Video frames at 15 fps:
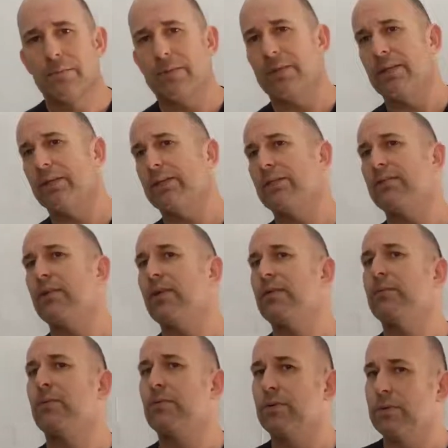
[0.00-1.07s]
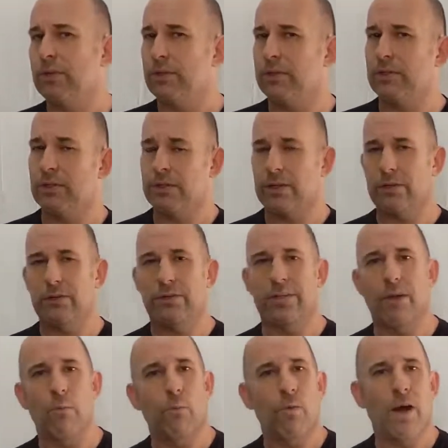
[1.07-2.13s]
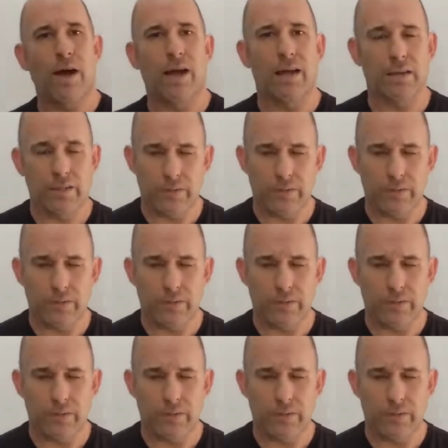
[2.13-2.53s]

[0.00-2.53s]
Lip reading: but it's very important to understand why.